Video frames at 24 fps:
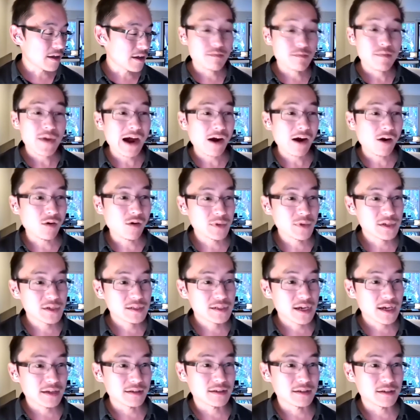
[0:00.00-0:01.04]

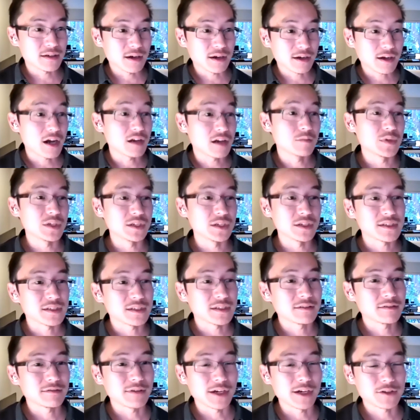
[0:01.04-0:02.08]
empowerment, and
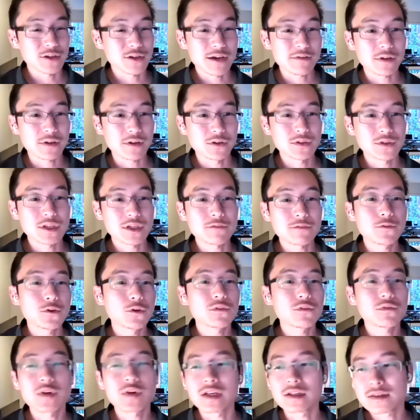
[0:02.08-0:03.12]
accountability, right? So I think those are a
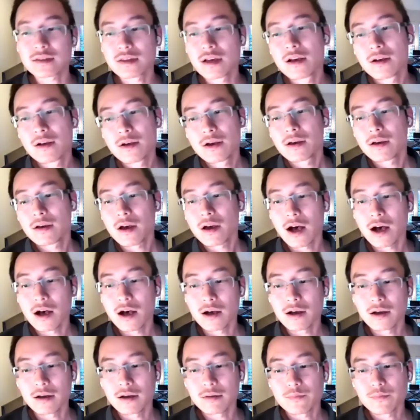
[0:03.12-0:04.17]
few things
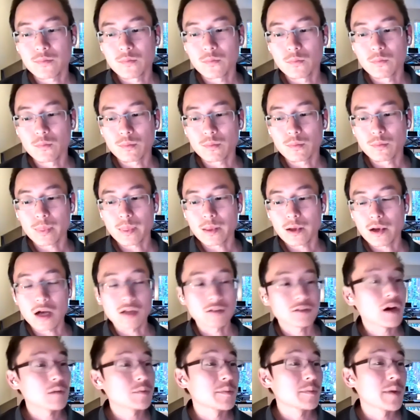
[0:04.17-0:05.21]

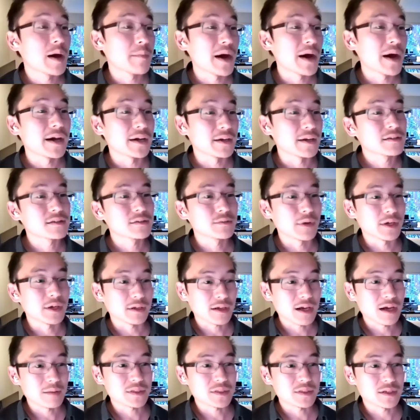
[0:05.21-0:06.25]
on top of my mind
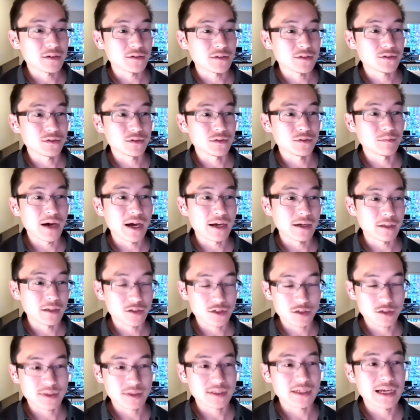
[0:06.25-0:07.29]
when it comes down to my
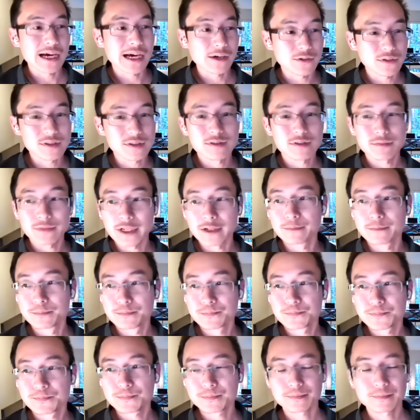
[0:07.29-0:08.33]
leadership styles. Yeah.